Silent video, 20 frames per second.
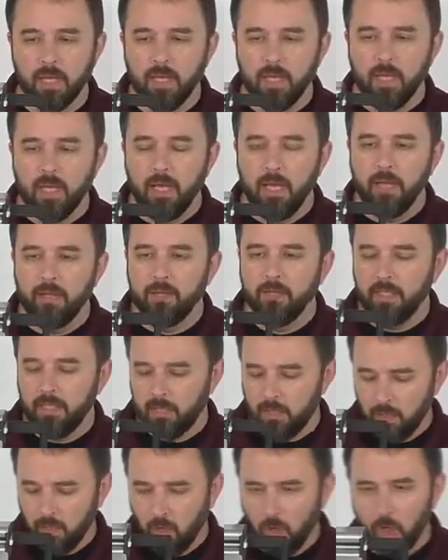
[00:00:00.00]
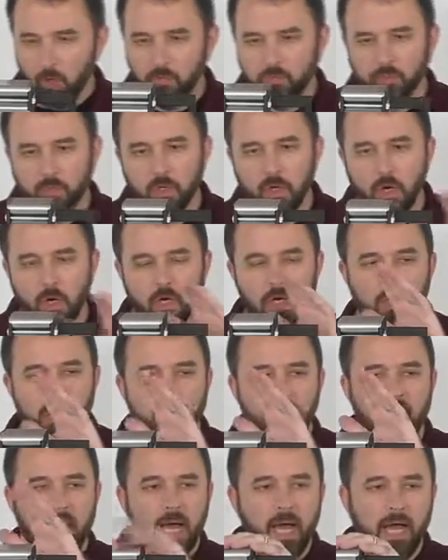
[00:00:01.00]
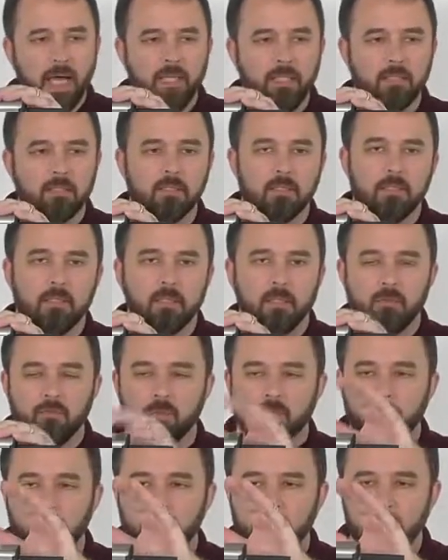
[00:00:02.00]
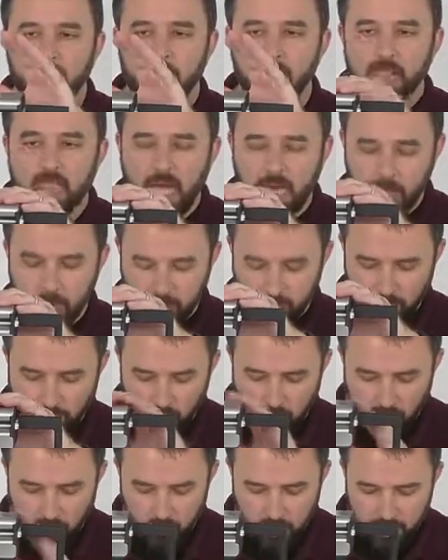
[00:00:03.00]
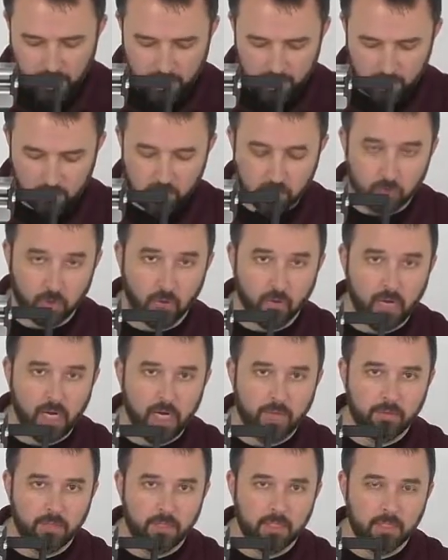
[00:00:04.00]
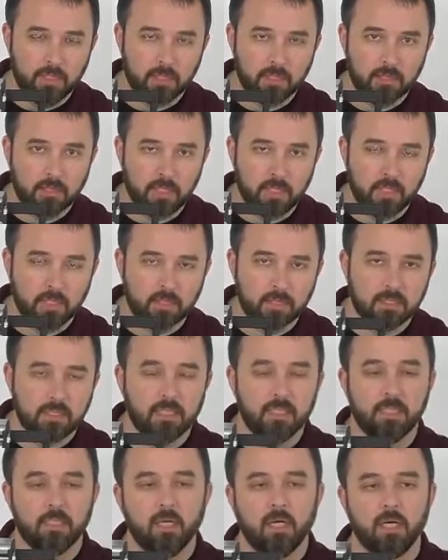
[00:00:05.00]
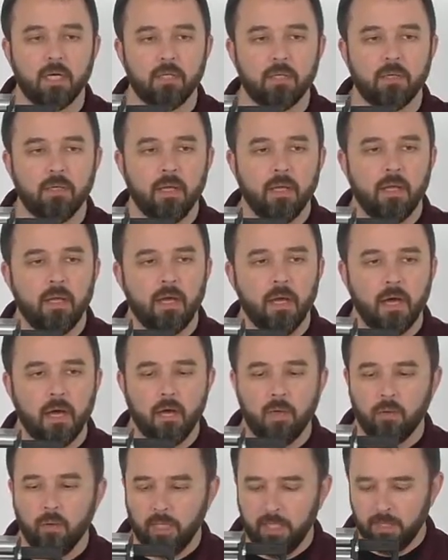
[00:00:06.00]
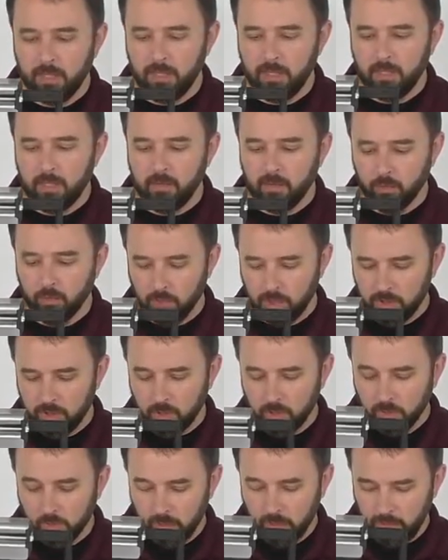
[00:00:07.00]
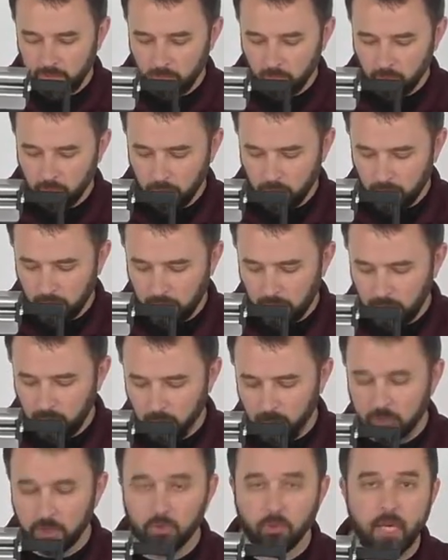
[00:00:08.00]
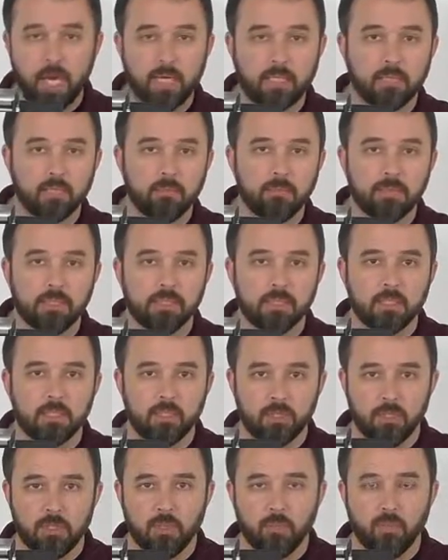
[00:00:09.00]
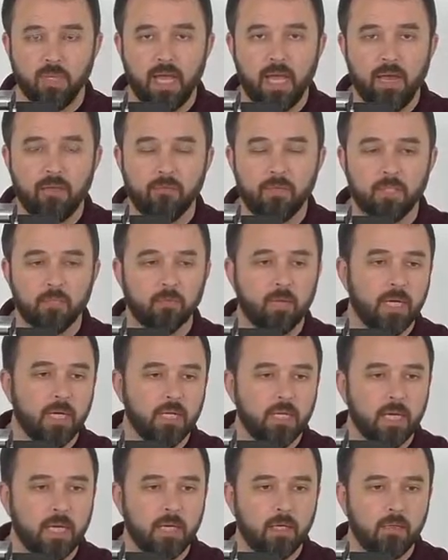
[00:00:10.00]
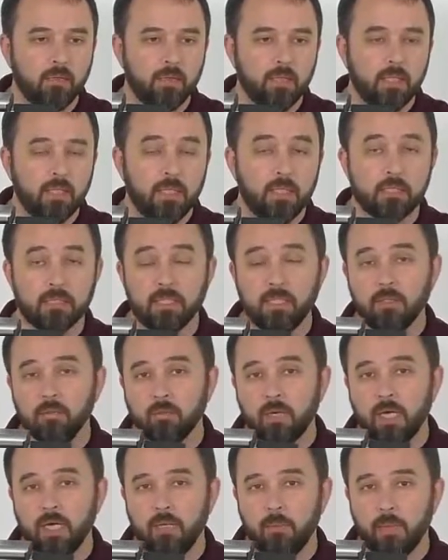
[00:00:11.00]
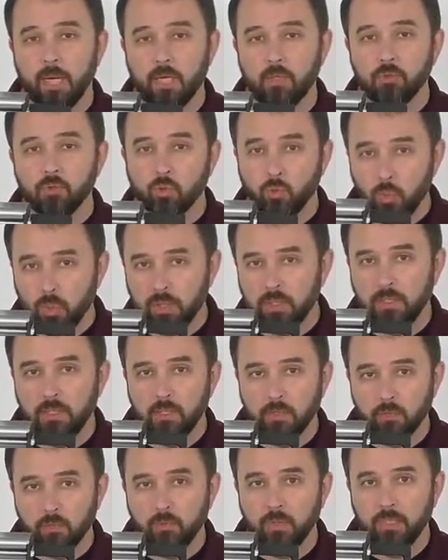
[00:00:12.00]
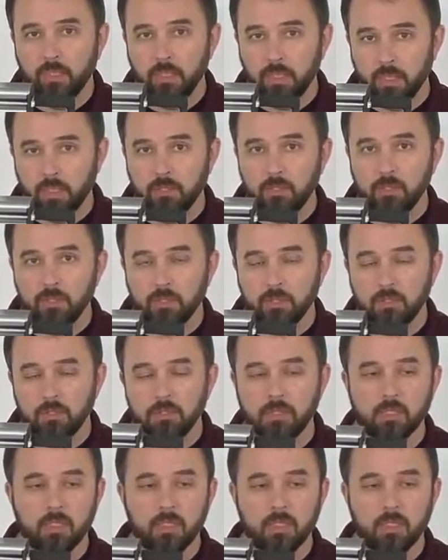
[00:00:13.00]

And the overall height from the top of our jack to the ground that it's uh, sitting on uh, in the, ret the retracted position that we have it in right now is sitting right at about 23 inches.